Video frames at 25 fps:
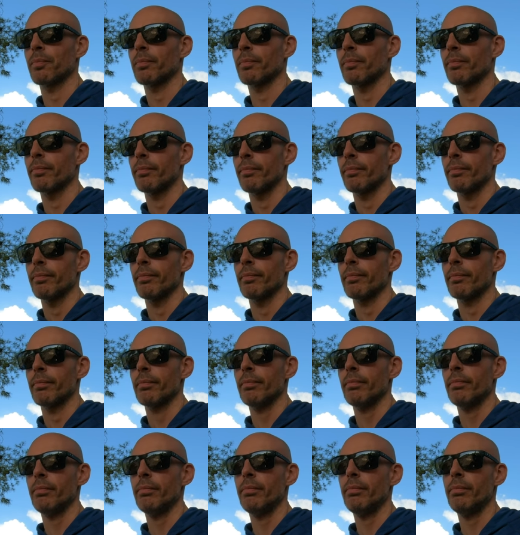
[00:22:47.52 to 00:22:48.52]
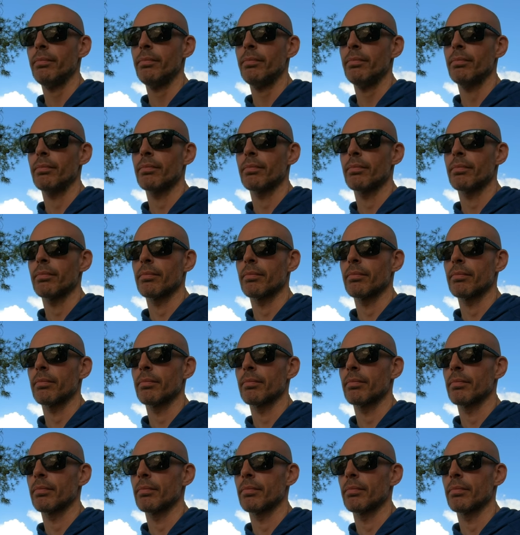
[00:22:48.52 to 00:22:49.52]

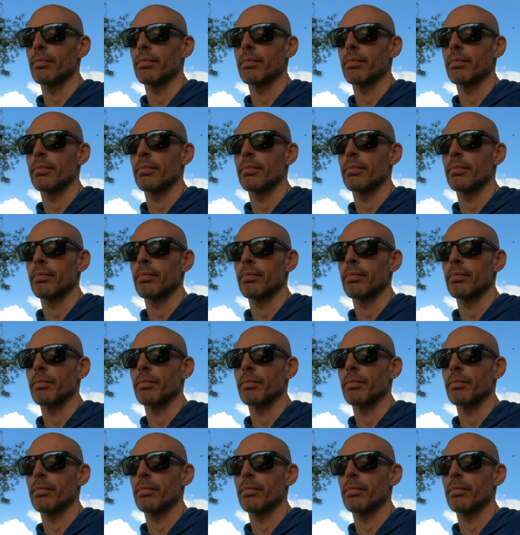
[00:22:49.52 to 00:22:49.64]
Nothing is said.